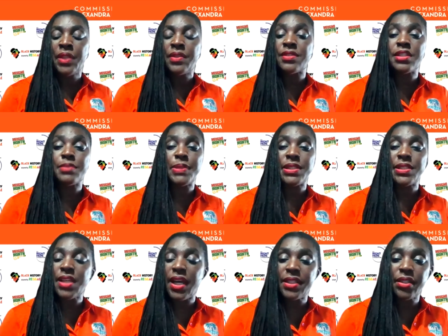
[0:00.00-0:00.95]
This has been
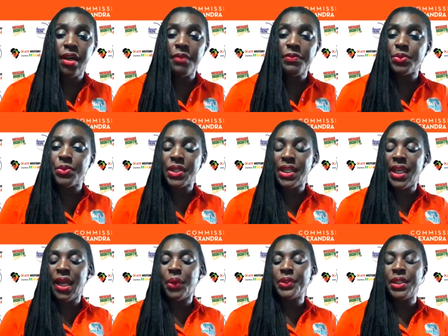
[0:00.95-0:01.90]
signed off through the
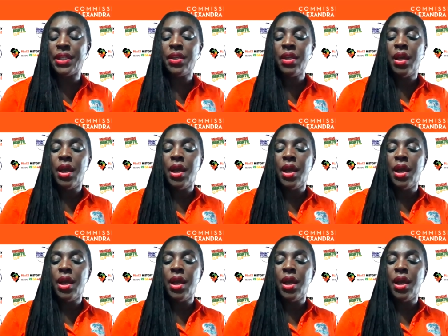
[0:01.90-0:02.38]
county.